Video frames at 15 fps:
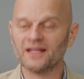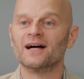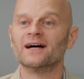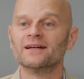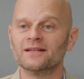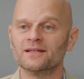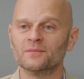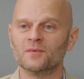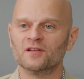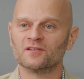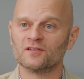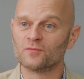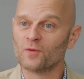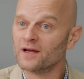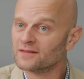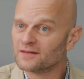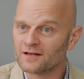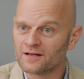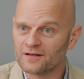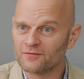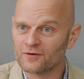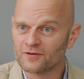lion image is right
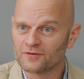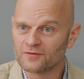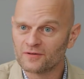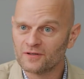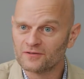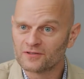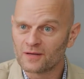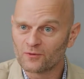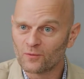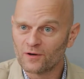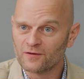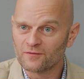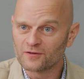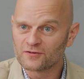there in chapter 1,